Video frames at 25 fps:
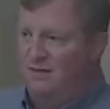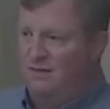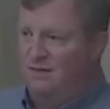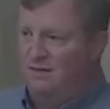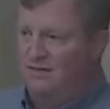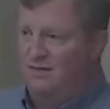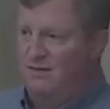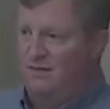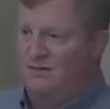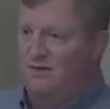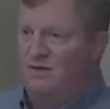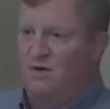
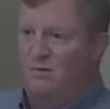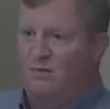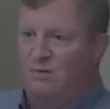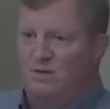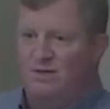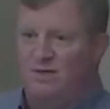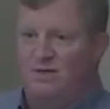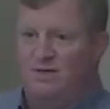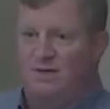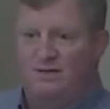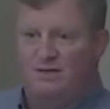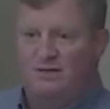since
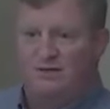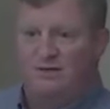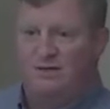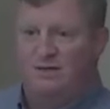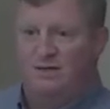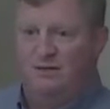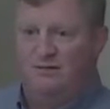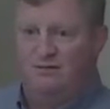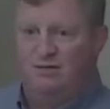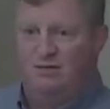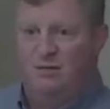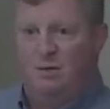October
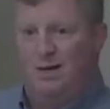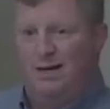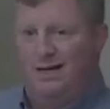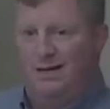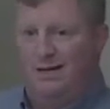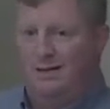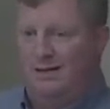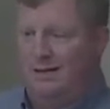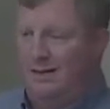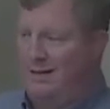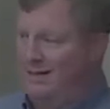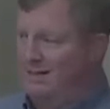6th of
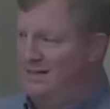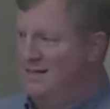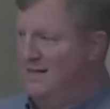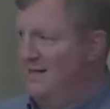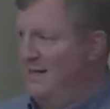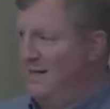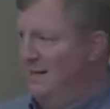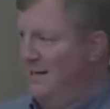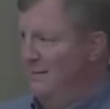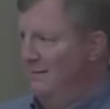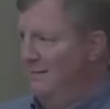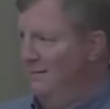
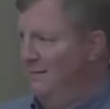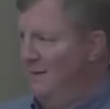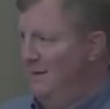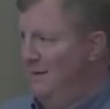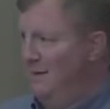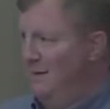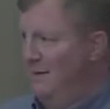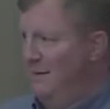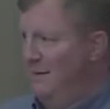2019.